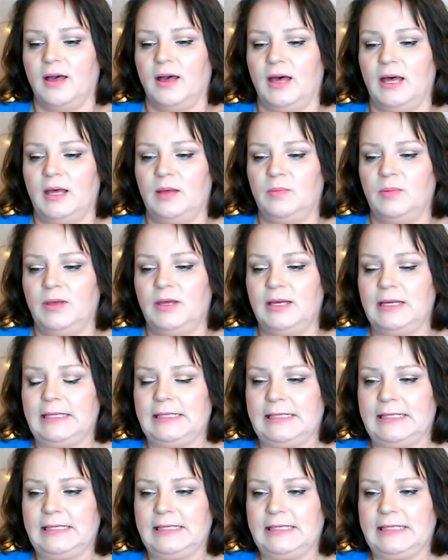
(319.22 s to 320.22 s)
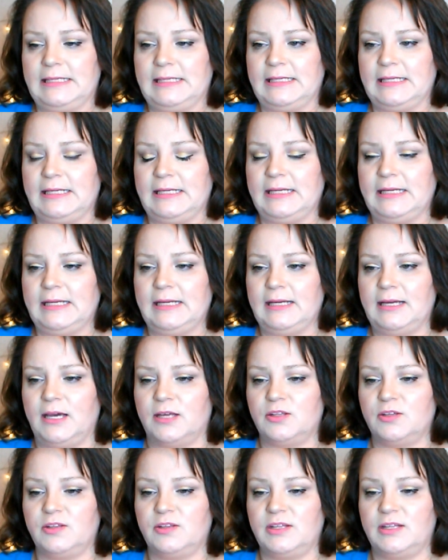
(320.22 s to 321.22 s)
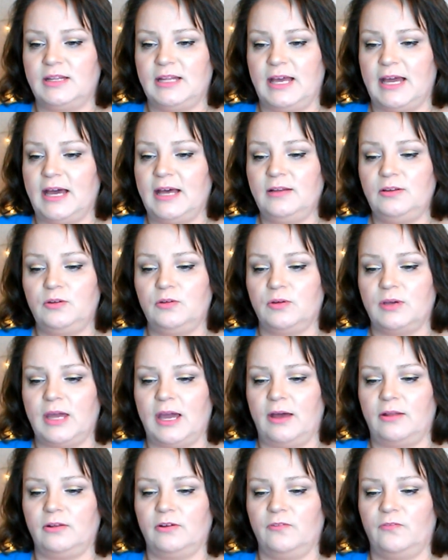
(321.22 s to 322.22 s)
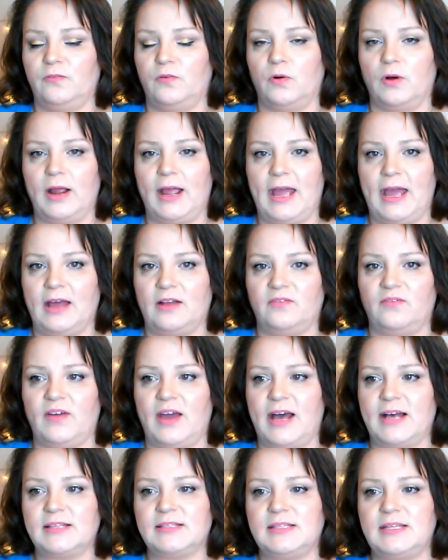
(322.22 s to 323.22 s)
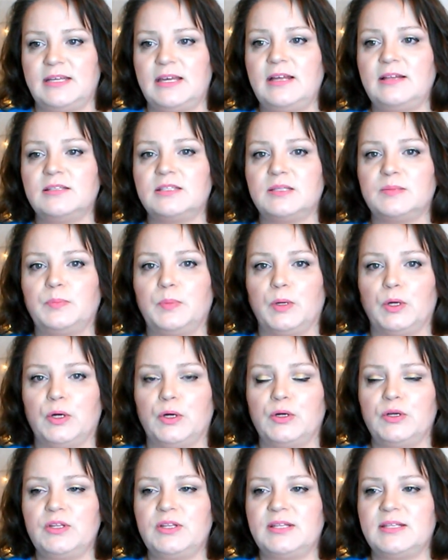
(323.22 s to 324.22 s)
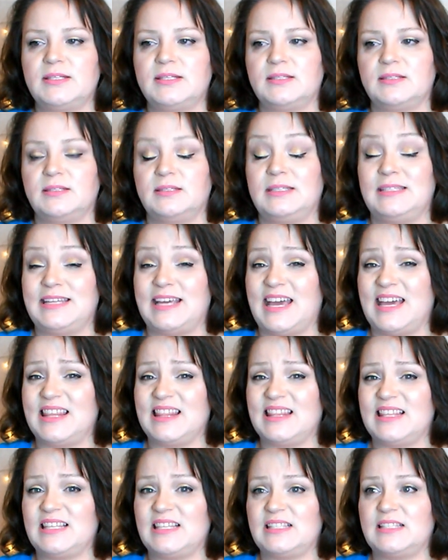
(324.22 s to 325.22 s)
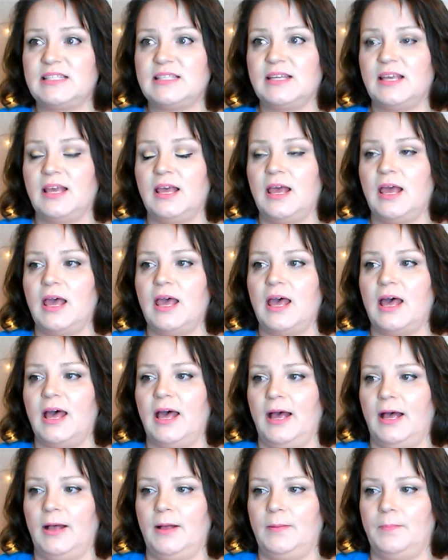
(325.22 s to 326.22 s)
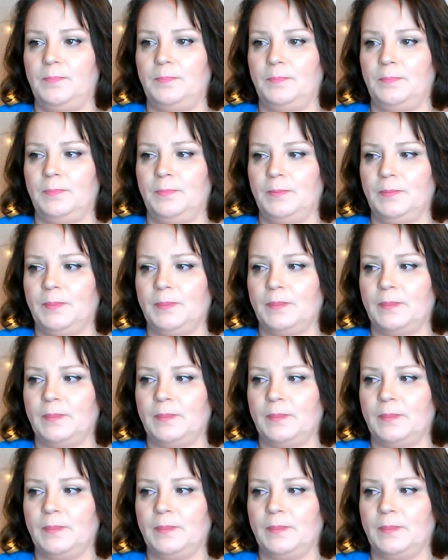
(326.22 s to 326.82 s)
Other than that, you'll gather for hand fastings, births, deaths, and